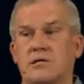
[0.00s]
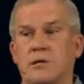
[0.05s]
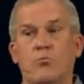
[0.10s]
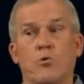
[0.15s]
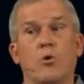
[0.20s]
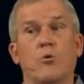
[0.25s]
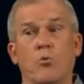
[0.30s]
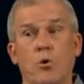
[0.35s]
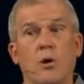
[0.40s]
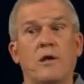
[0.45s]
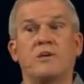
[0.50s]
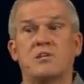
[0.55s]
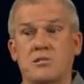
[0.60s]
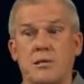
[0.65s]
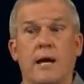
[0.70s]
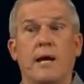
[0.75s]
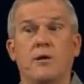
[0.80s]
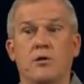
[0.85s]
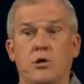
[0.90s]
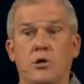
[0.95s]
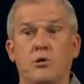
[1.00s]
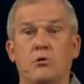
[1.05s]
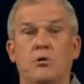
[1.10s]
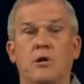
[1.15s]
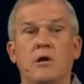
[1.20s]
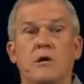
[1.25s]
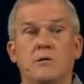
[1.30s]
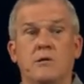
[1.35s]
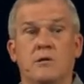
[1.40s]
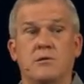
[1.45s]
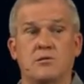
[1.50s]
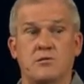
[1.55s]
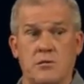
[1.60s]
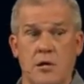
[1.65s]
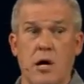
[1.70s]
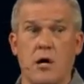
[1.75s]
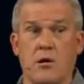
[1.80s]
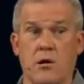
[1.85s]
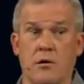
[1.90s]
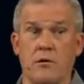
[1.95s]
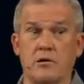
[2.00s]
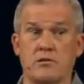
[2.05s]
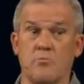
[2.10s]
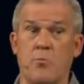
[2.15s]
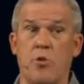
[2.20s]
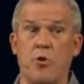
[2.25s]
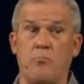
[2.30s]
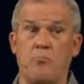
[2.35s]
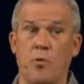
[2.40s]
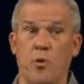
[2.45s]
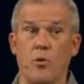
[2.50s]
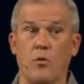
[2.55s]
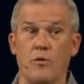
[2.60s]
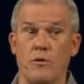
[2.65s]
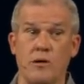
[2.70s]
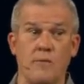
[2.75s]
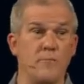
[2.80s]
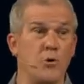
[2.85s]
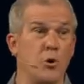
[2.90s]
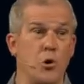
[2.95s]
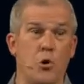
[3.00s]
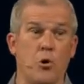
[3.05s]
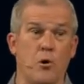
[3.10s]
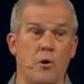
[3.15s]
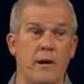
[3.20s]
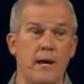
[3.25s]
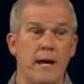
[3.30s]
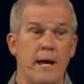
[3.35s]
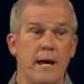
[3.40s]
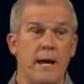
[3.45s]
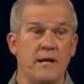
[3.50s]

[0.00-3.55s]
and we're really saying to you that soccer is more important than the Lord.